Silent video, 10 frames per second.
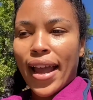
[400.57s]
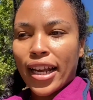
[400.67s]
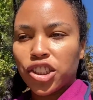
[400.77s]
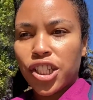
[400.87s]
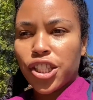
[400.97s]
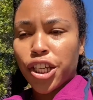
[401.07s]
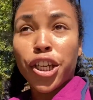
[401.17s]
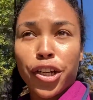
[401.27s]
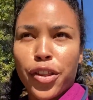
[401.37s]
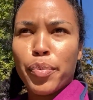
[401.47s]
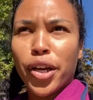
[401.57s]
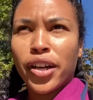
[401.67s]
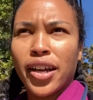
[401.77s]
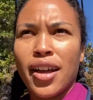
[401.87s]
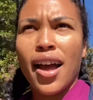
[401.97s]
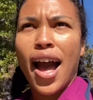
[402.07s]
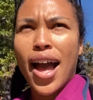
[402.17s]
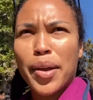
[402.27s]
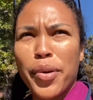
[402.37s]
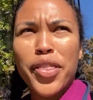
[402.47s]
actually secured the book.
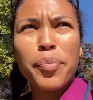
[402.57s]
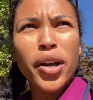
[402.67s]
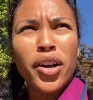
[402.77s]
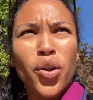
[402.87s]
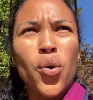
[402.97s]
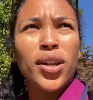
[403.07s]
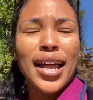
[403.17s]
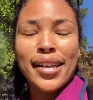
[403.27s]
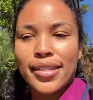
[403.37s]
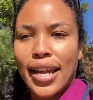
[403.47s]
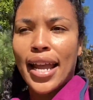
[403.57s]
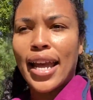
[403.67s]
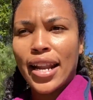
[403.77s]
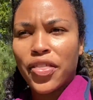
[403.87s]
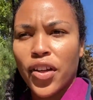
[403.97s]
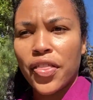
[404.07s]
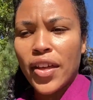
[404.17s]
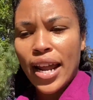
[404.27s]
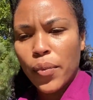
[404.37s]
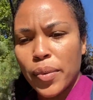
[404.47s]
I put the book on hold last night and I thought
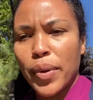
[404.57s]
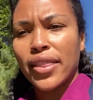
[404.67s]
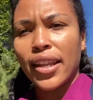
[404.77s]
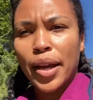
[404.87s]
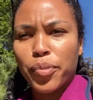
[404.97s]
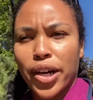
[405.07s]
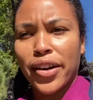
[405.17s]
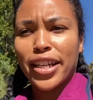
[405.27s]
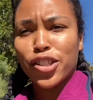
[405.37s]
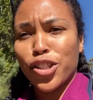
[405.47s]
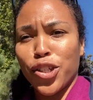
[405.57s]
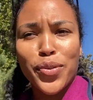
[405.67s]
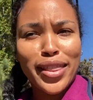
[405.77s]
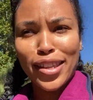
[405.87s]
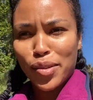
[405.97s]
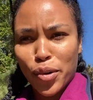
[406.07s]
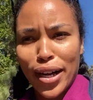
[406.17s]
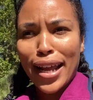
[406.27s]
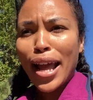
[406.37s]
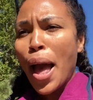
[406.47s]
that I would beat the librarians to it this
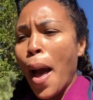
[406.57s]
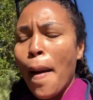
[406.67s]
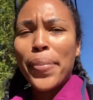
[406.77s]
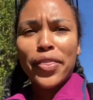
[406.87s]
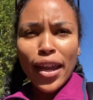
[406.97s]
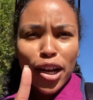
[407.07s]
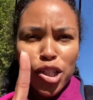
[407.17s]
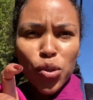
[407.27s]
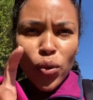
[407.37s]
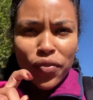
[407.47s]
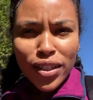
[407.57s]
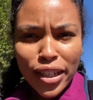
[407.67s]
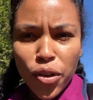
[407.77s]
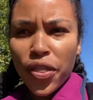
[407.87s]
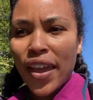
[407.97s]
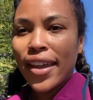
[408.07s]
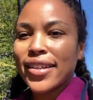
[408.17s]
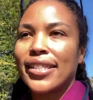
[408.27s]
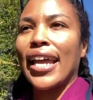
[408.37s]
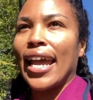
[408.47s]
morning, but they are swift little
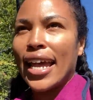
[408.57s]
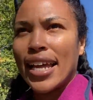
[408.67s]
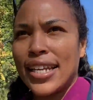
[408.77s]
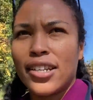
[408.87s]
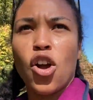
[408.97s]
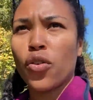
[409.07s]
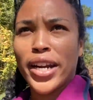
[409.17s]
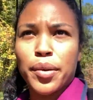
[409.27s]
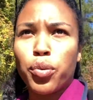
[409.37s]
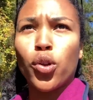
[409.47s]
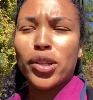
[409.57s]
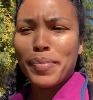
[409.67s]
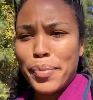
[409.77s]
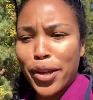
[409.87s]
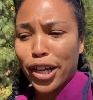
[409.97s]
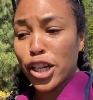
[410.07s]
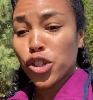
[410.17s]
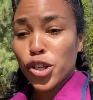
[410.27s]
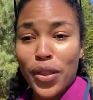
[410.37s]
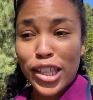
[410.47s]
things and already pulled my book.
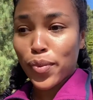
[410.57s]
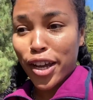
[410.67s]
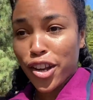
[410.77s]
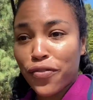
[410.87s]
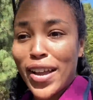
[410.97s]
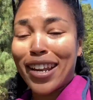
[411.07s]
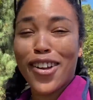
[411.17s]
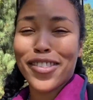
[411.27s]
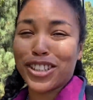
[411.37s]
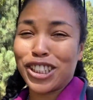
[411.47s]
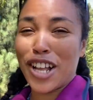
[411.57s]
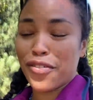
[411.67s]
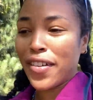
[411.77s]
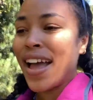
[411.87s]
So that's why I couldn't find it on the shelf.